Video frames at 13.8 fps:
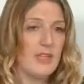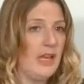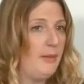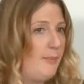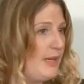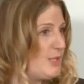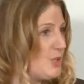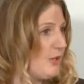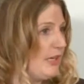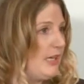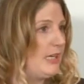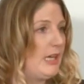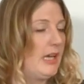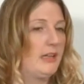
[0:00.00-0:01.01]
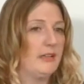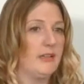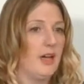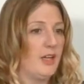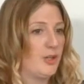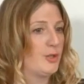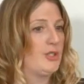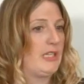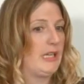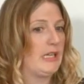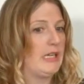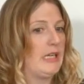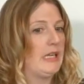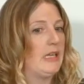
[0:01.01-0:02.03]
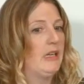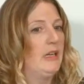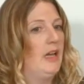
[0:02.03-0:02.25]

and measure it and understand it.